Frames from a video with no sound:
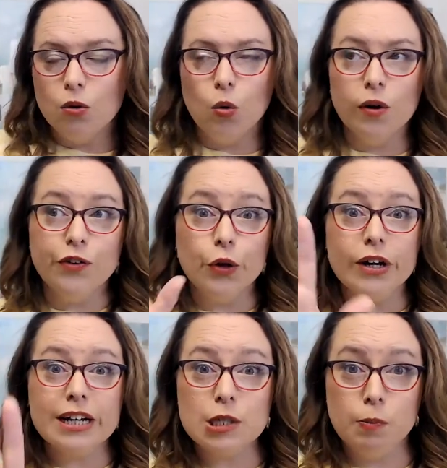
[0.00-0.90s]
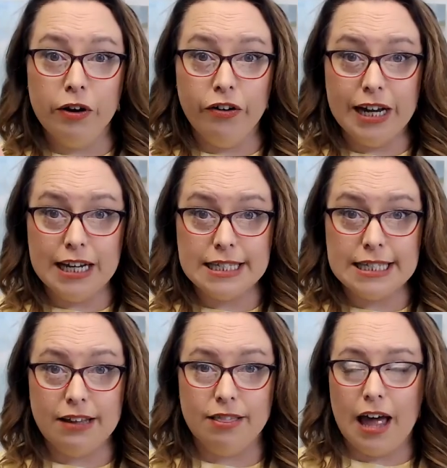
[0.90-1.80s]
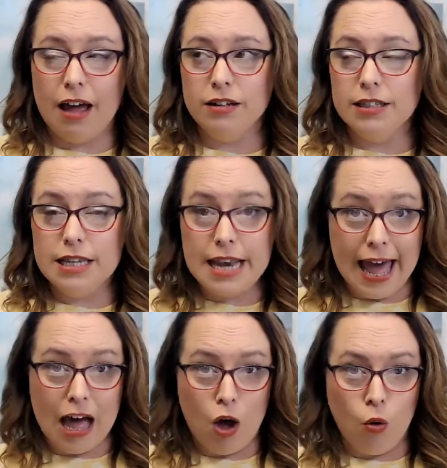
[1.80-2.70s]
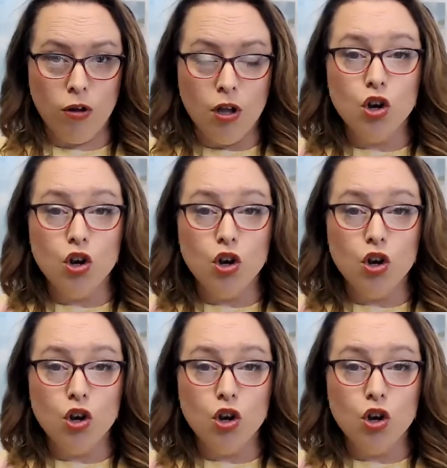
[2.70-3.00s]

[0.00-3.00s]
Or if you're experiencing that now,